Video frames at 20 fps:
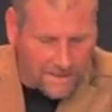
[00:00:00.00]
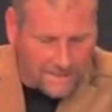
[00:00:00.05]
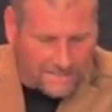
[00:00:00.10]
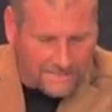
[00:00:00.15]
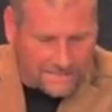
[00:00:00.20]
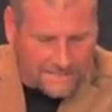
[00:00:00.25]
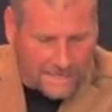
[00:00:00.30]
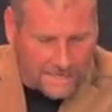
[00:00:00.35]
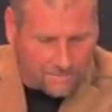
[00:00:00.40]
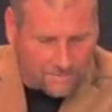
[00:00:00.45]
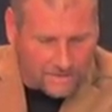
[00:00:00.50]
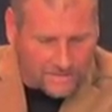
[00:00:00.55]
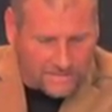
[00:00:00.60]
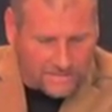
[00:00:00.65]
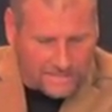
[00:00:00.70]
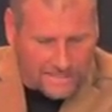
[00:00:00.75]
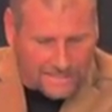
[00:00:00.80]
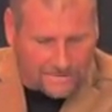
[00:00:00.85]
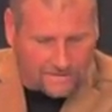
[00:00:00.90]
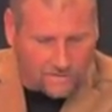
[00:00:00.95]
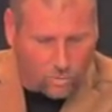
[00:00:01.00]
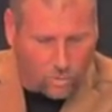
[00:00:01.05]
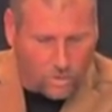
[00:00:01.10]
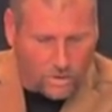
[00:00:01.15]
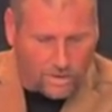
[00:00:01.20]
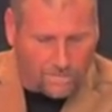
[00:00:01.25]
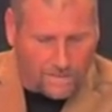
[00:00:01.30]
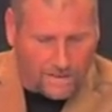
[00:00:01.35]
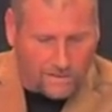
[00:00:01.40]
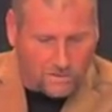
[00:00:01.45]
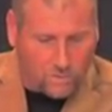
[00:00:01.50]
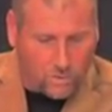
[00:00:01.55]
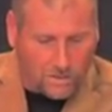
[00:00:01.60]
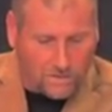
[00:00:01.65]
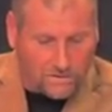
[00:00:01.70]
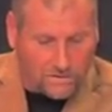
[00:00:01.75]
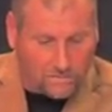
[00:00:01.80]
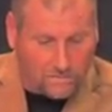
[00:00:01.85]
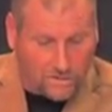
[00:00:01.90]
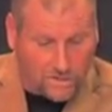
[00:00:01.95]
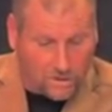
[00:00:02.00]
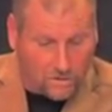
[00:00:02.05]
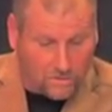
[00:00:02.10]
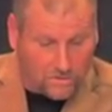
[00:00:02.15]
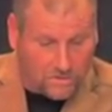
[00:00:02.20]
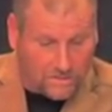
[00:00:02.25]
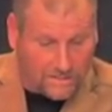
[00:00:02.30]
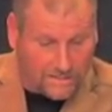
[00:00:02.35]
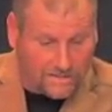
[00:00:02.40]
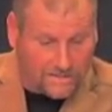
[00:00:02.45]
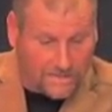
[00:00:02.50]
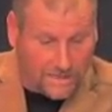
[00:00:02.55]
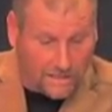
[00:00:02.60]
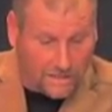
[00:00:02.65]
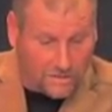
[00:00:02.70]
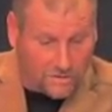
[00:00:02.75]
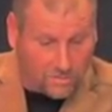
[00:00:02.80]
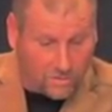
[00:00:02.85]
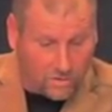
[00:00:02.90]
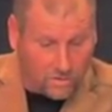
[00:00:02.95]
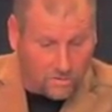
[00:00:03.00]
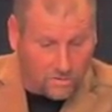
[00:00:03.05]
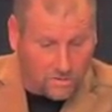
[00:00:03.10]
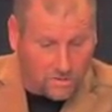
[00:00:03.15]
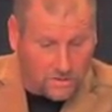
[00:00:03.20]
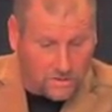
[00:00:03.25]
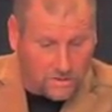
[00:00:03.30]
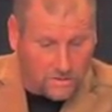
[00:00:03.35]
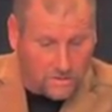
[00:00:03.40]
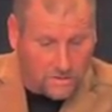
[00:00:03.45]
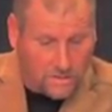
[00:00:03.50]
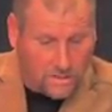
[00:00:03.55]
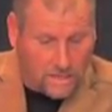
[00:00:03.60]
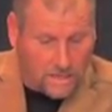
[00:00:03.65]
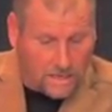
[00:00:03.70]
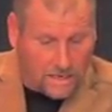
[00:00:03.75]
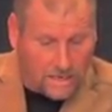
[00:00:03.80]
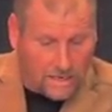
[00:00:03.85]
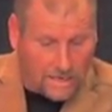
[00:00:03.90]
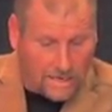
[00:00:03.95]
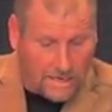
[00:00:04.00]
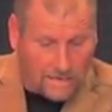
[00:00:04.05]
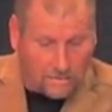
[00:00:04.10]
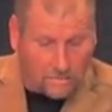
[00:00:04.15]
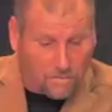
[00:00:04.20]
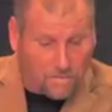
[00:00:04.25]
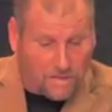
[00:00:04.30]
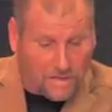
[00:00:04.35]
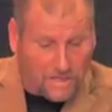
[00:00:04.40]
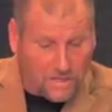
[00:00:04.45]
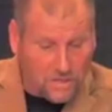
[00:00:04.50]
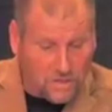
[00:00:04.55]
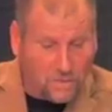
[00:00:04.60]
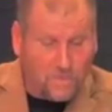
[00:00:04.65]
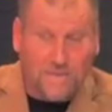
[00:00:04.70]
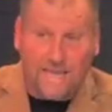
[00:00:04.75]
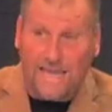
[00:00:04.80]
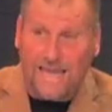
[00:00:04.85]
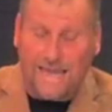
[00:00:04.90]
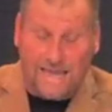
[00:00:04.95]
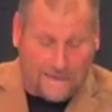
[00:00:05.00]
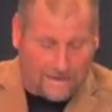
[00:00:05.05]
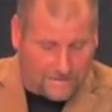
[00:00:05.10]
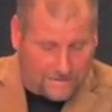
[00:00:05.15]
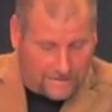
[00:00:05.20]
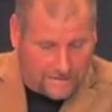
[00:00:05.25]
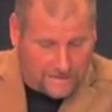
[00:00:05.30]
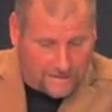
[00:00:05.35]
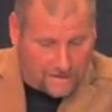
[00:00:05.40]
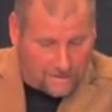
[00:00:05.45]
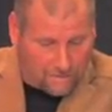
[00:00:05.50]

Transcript: make statements like the one about quantum ghosts intelligible, I don't think you can.